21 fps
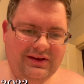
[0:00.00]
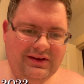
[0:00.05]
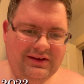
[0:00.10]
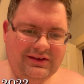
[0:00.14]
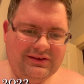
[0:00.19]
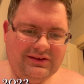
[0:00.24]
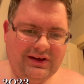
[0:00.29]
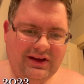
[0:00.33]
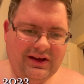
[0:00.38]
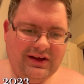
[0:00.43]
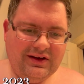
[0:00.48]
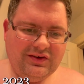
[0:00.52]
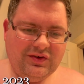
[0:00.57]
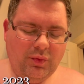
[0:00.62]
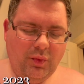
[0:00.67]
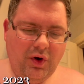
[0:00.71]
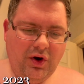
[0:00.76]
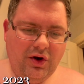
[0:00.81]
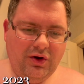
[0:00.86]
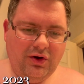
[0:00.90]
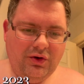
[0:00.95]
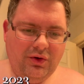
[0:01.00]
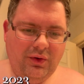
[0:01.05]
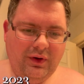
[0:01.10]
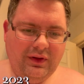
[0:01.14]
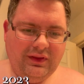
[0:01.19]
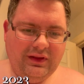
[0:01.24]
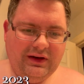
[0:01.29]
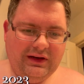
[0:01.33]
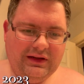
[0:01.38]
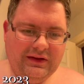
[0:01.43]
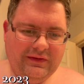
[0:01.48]
staying tomorrow
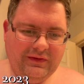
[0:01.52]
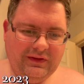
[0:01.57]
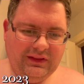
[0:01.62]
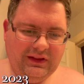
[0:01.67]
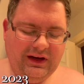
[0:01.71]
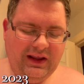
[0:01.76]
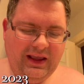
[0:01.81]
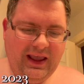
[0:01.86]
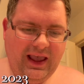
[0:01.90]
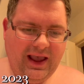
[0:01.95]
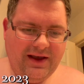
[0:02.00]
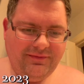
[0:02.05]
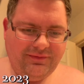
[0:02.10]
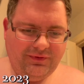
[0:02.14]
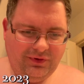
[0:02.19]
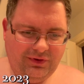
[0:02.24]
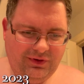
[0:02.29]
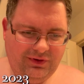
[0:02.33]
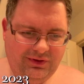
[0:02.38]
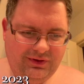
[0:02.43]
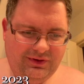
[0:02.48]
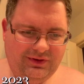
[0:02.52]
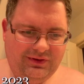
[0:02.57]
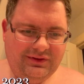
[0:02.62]
and then leaving the day after,